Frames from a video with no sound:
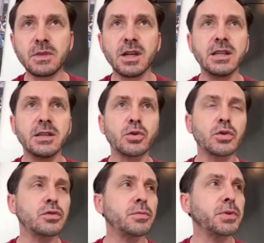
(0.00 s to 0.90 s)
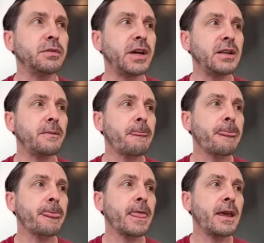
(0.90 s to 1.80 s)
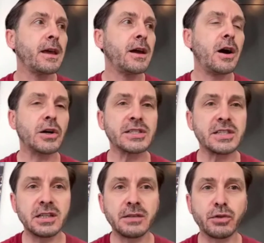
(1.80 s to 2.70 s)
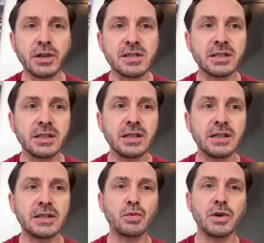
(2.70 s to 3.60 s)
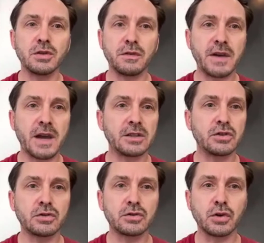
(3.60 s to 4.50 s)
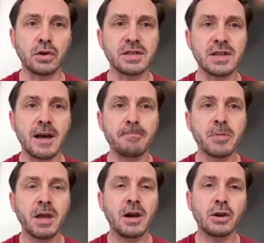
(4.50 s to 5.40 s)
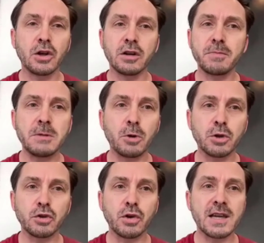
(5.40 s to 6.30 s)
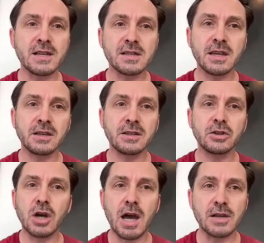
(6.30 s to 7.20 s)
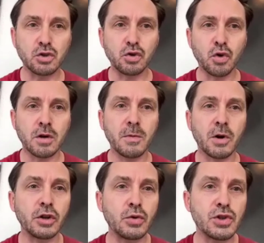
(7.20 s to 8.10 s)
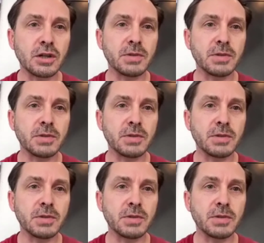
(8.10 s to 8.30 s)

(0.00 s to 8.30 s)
And in order to prevent oxidative rancidities when the fat turns out, a lot of people in their icing as a norm are using